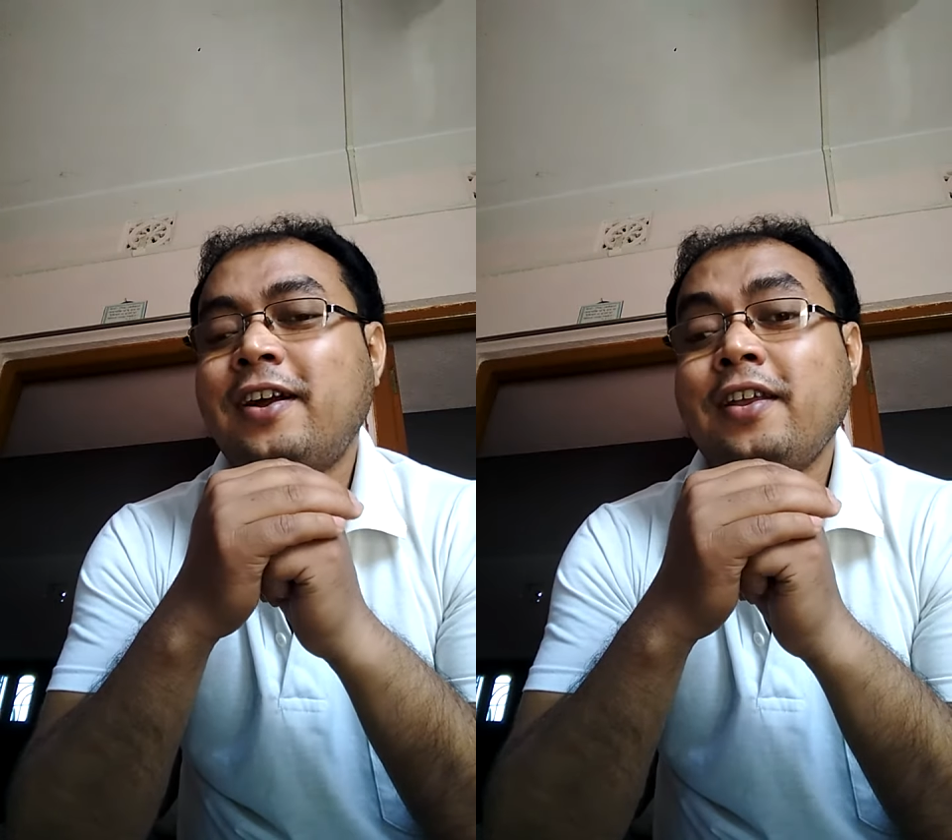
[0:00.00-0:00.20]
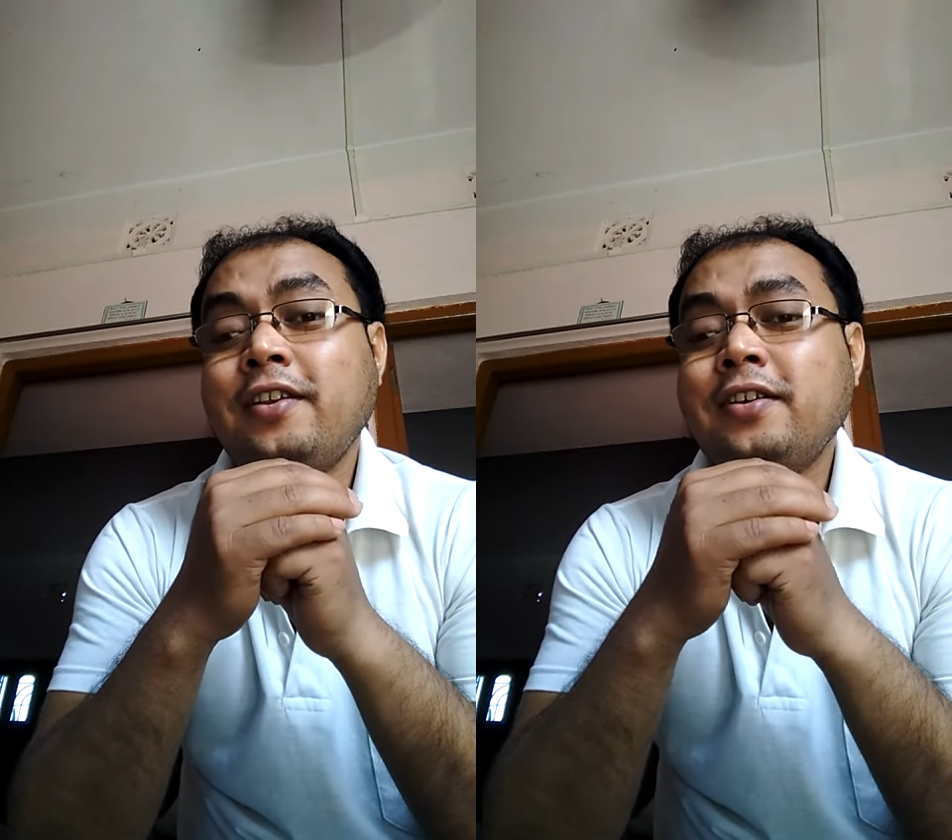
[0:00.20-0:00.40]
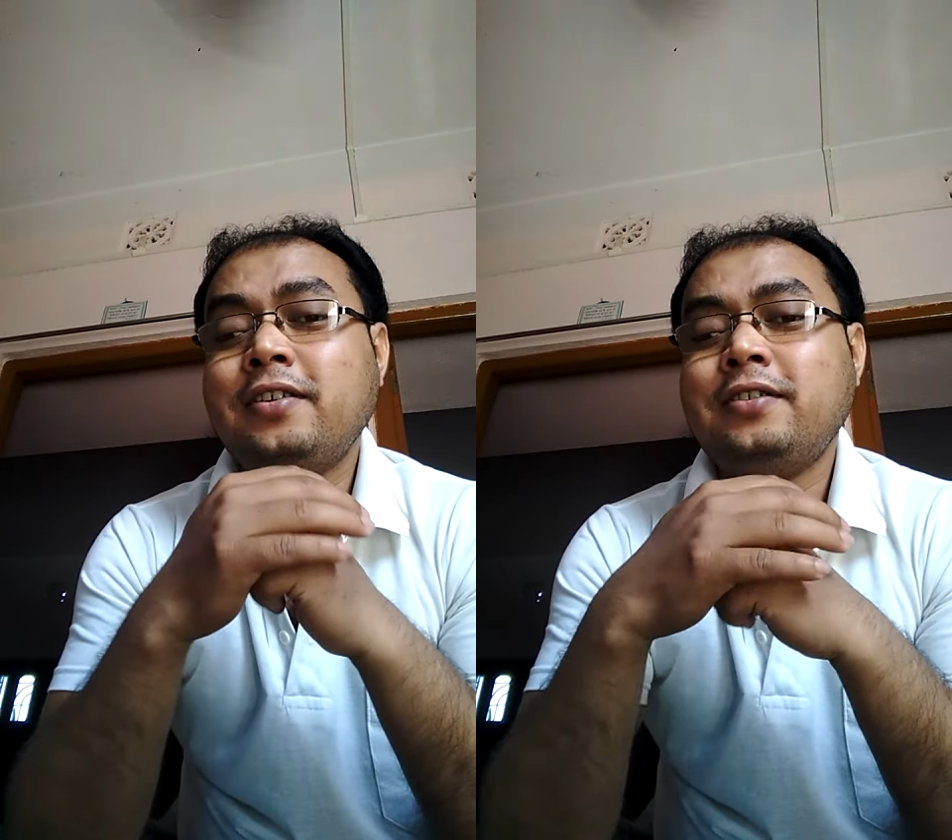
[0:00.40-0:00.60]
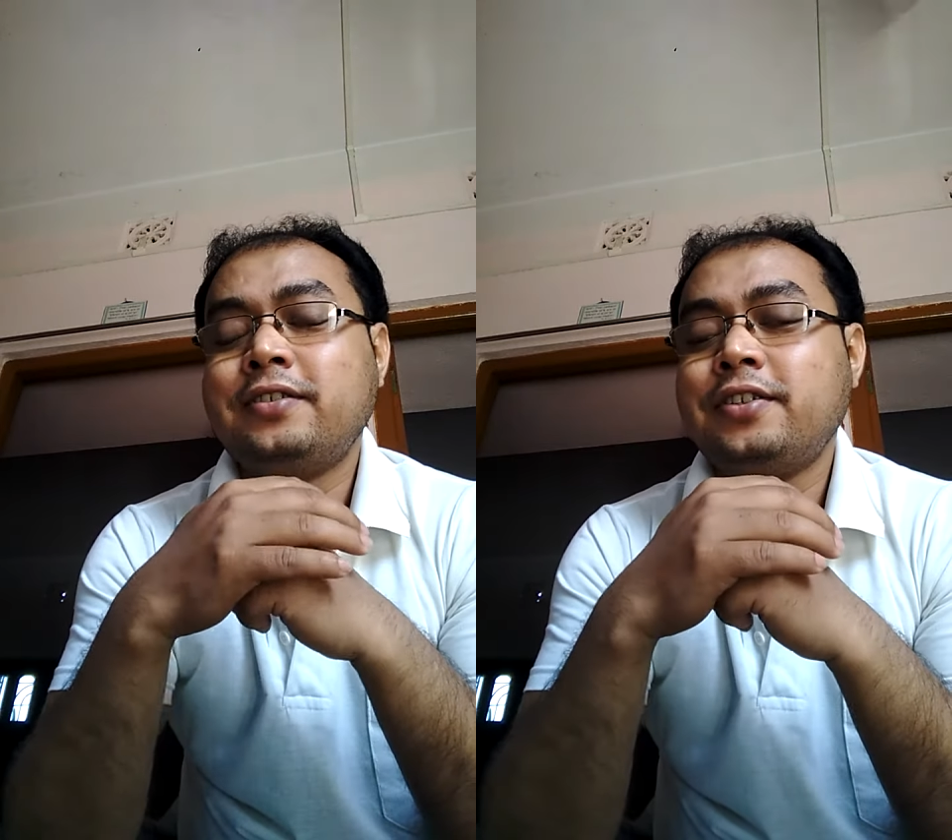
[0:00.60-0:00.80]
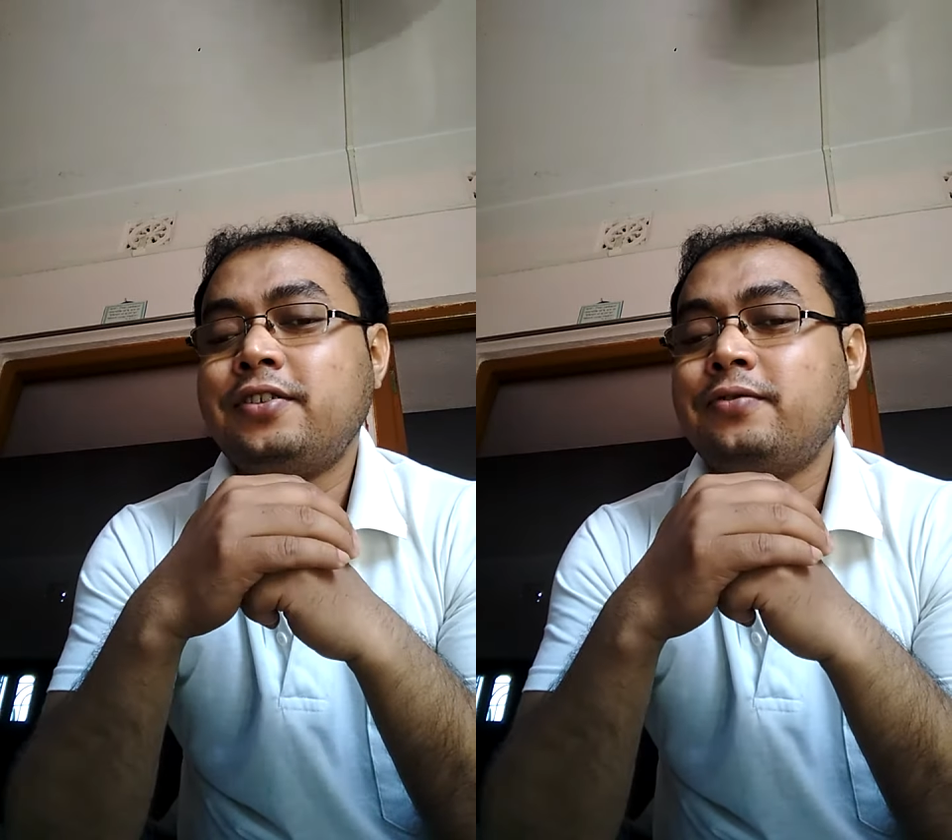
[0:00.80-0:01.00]
critical
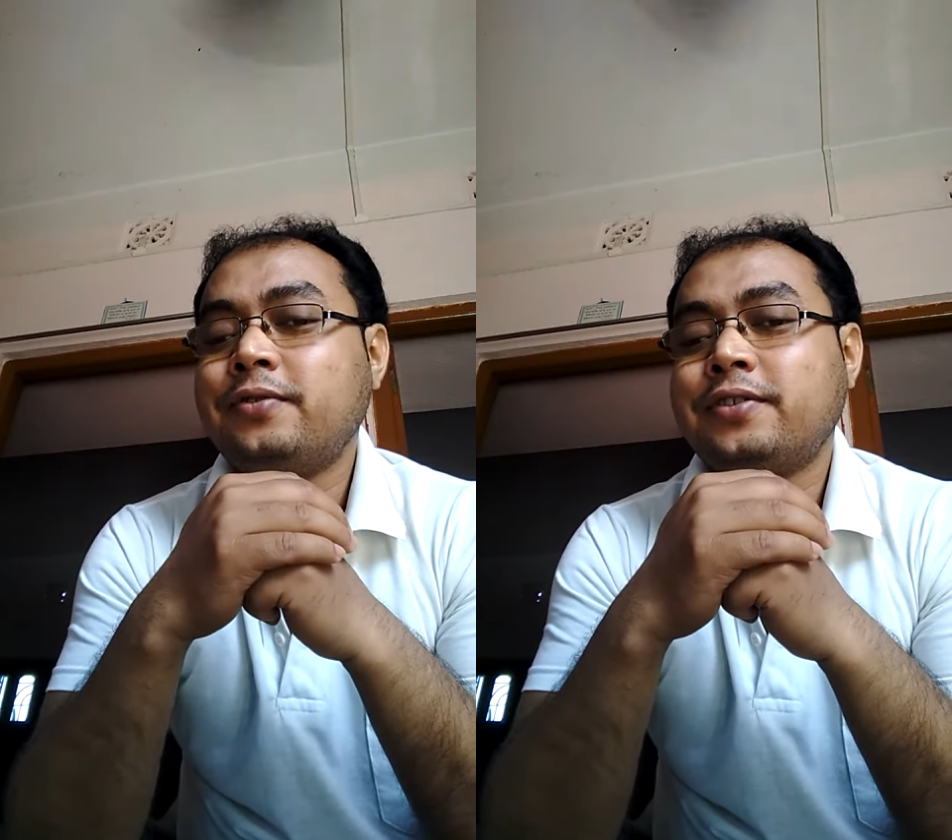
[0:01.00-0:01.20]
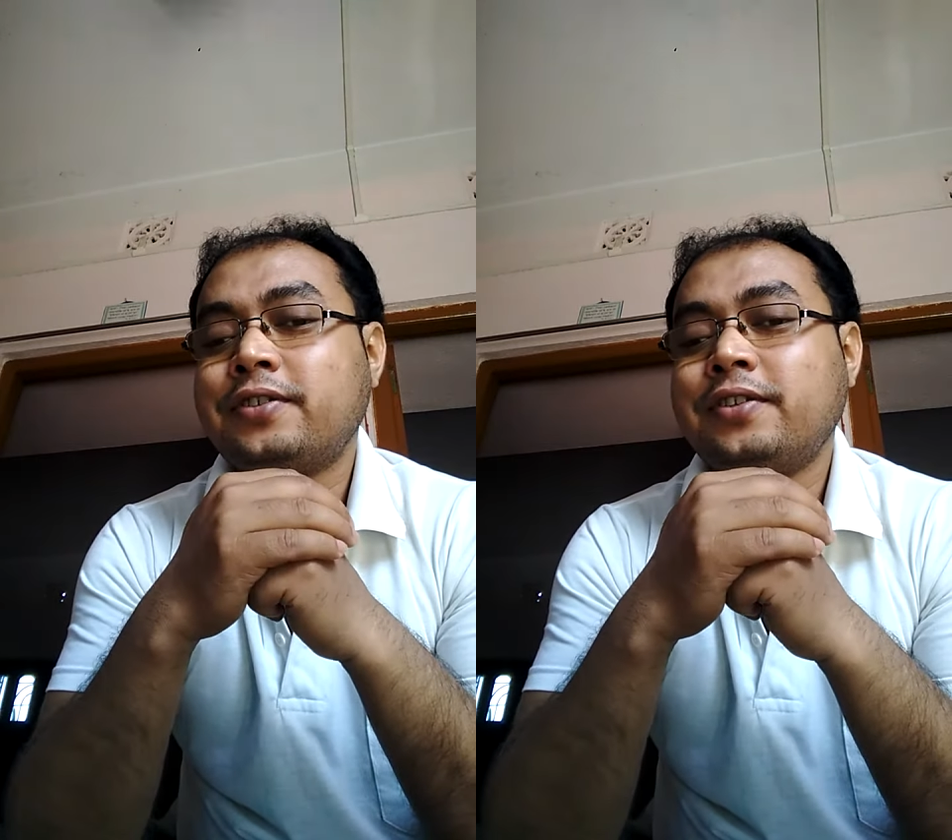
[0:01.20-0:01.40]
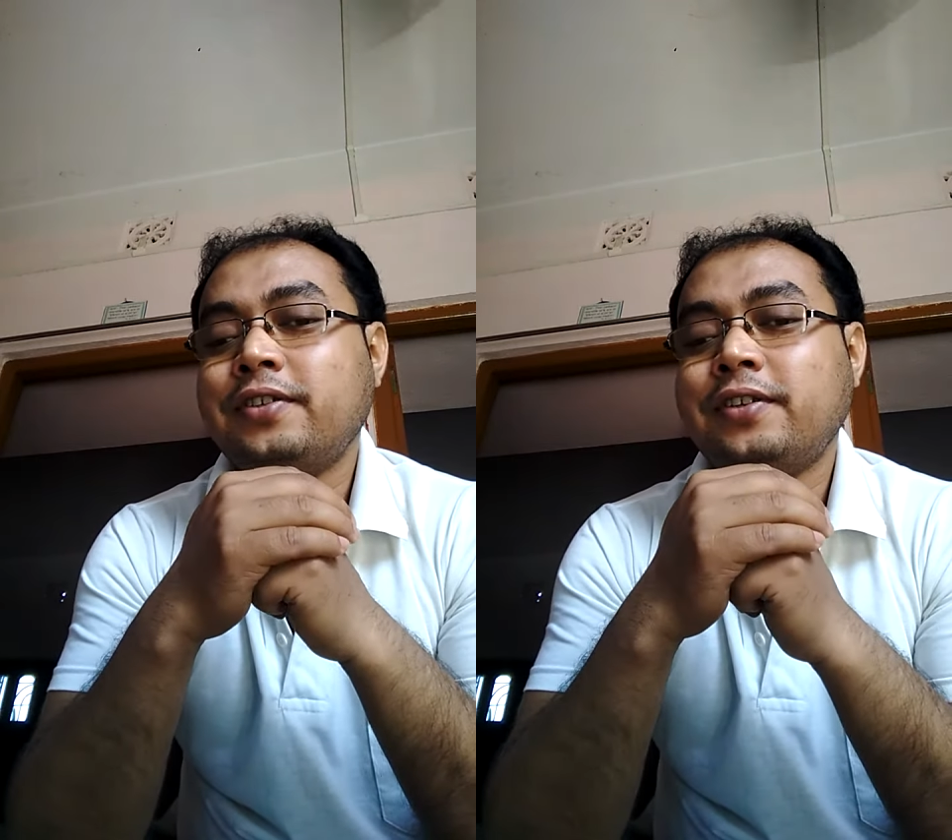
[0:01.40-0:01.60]
situation.